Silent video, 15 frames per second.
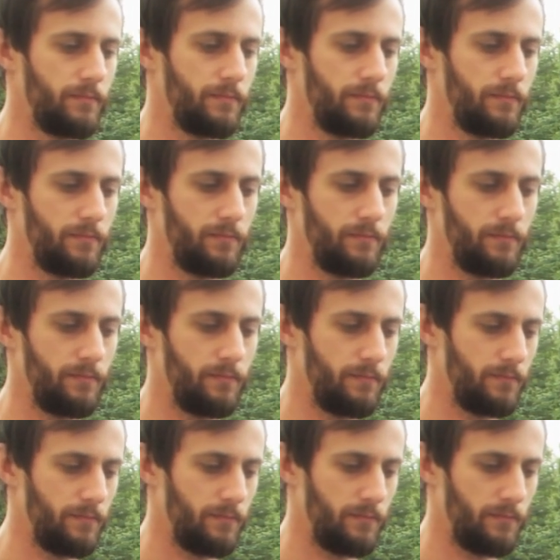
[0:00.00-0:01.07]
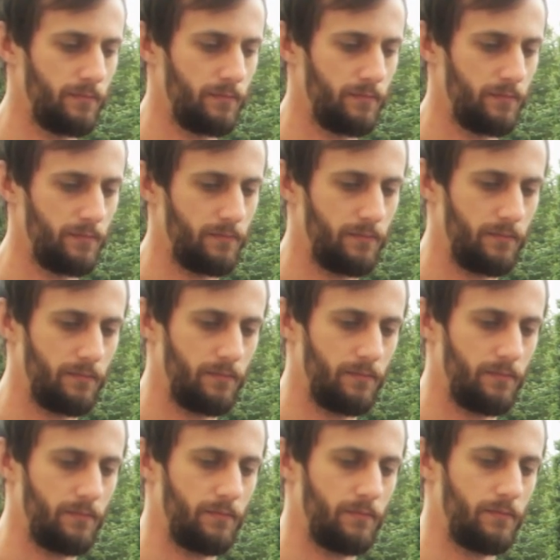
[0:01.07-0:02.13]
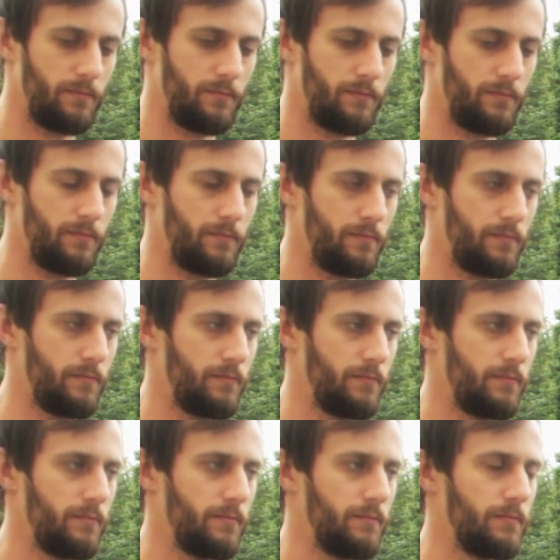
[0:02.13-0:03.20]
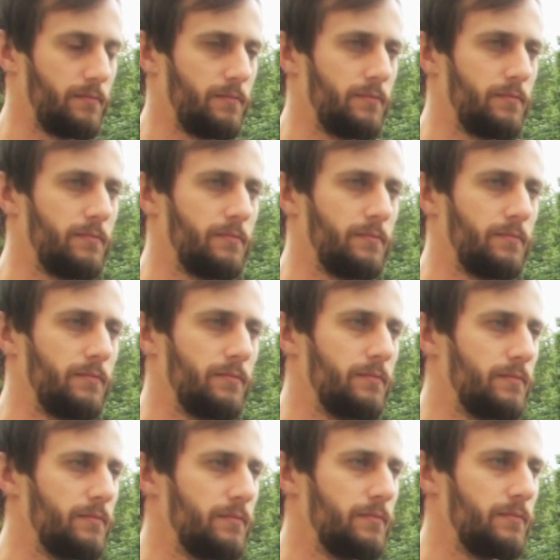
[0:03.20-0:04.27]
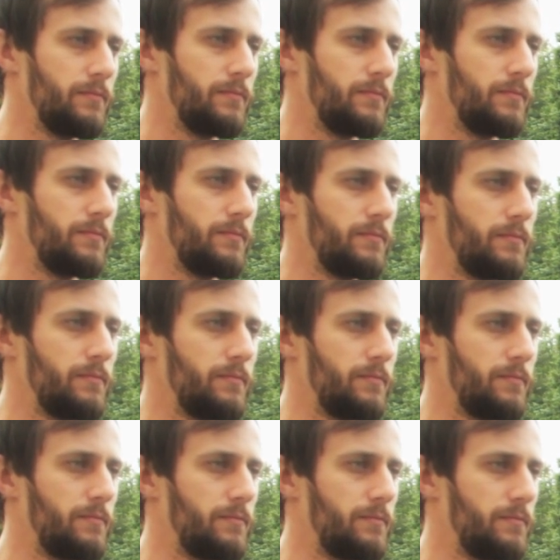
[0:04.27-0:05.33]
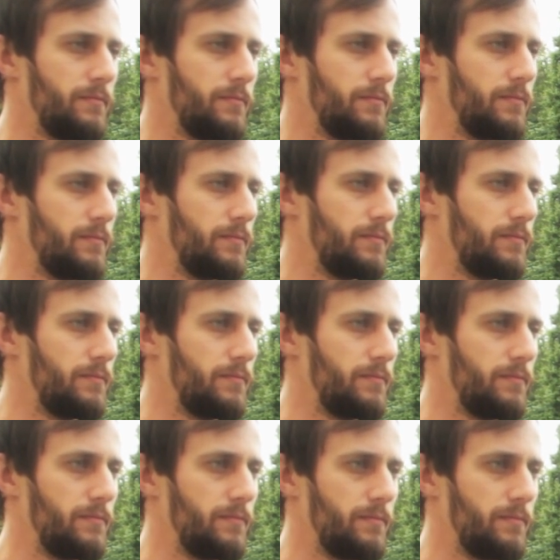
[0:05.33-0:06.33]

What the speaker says: [no speech]